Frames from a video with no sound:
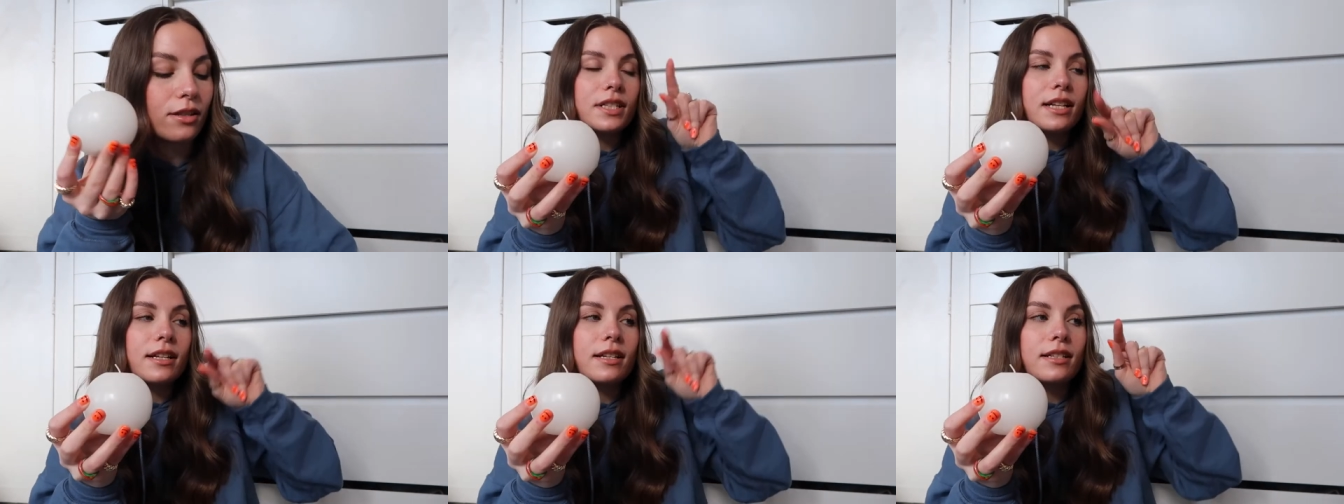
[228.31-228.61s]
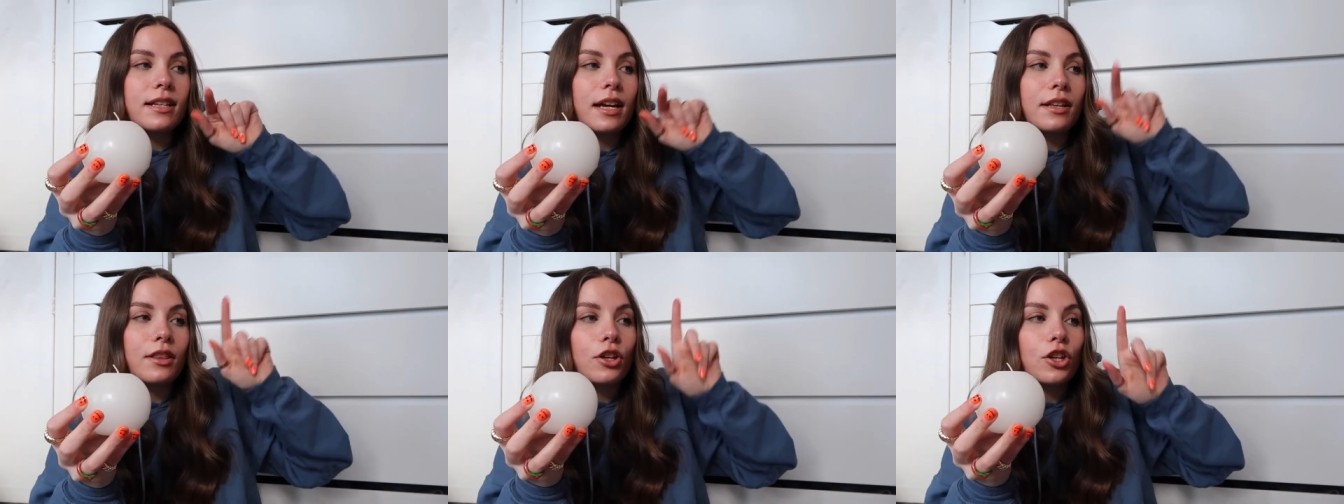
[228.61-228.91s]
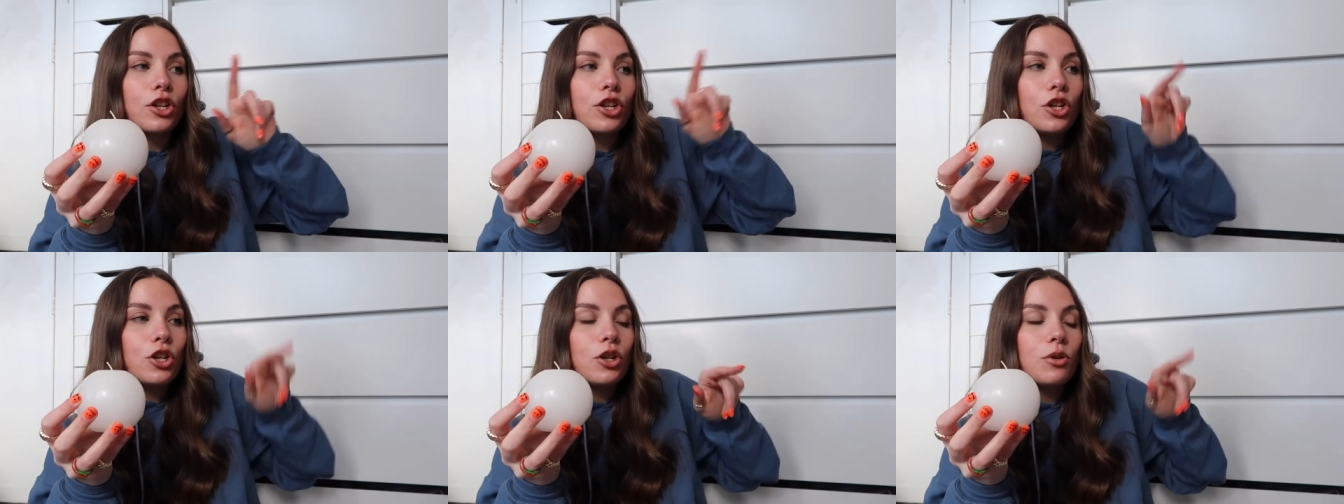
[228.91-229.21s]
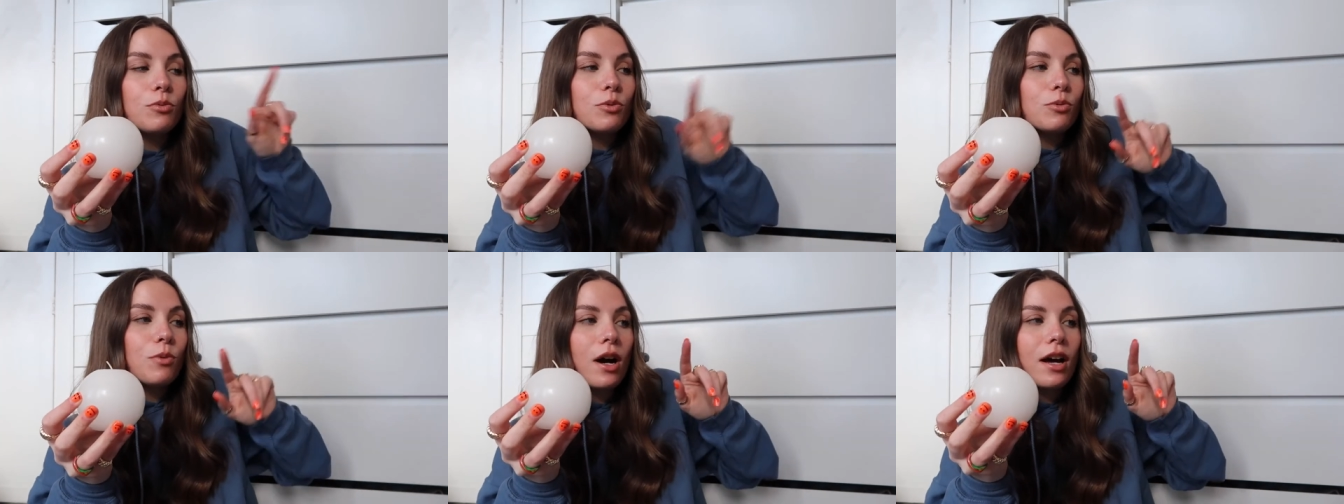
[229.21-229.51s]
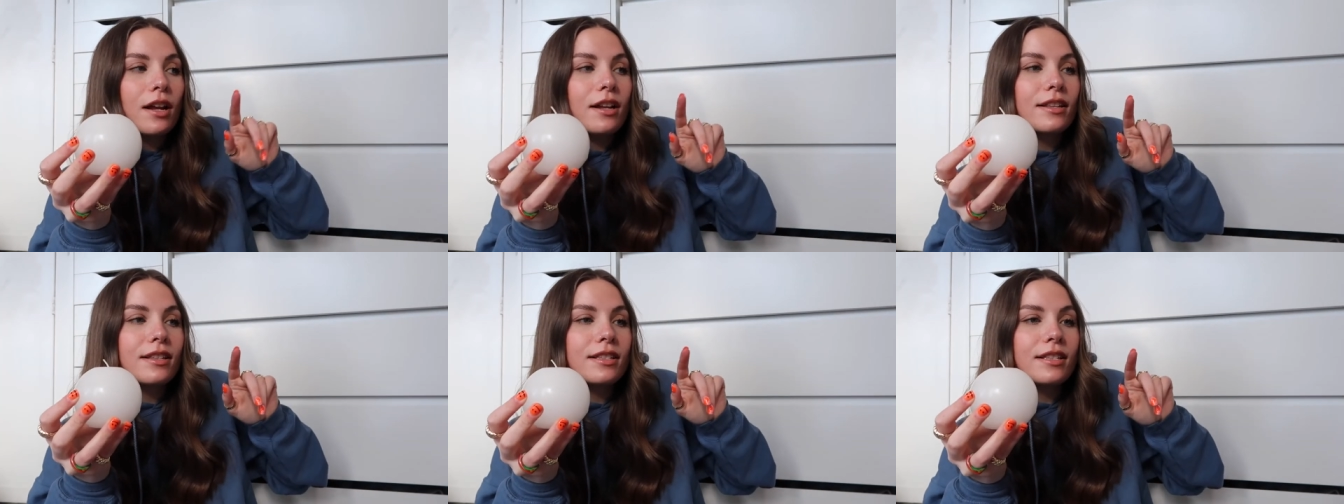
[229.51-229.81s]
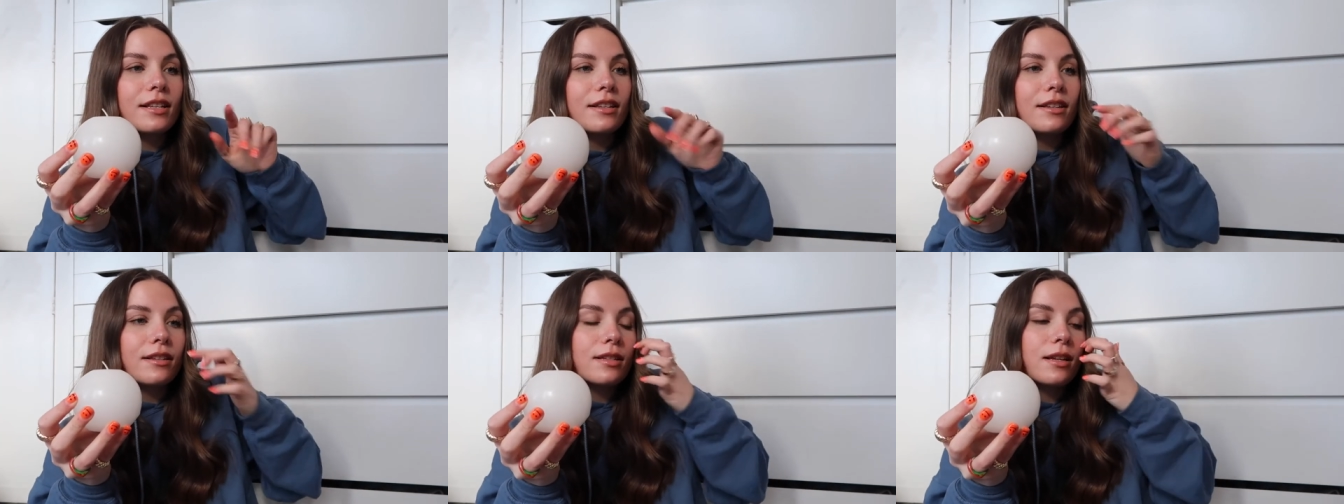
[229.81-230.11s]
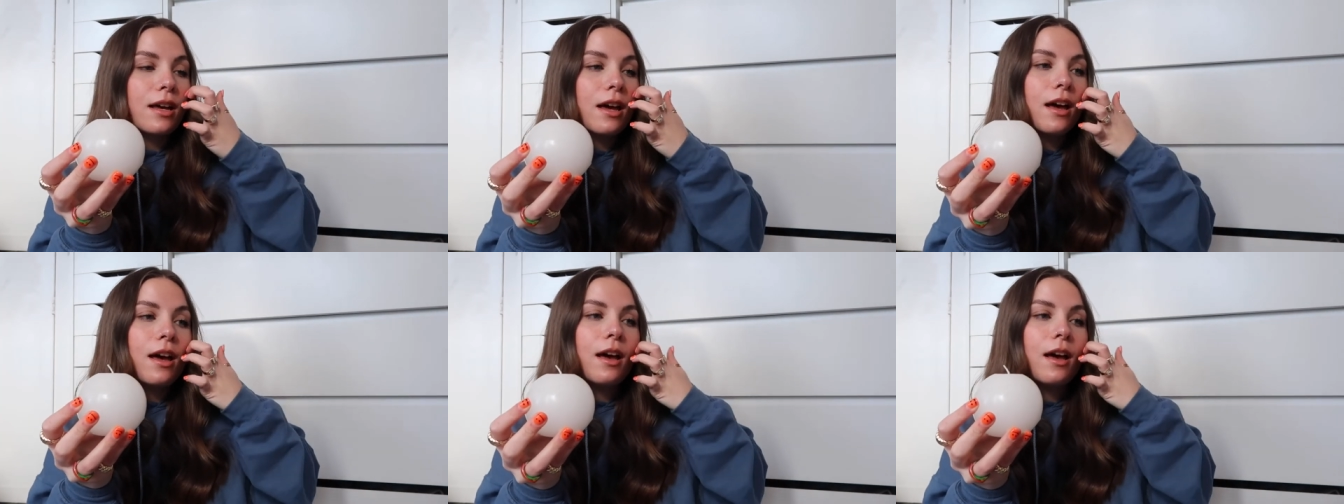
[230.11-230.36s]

You see there's like the cubed ones and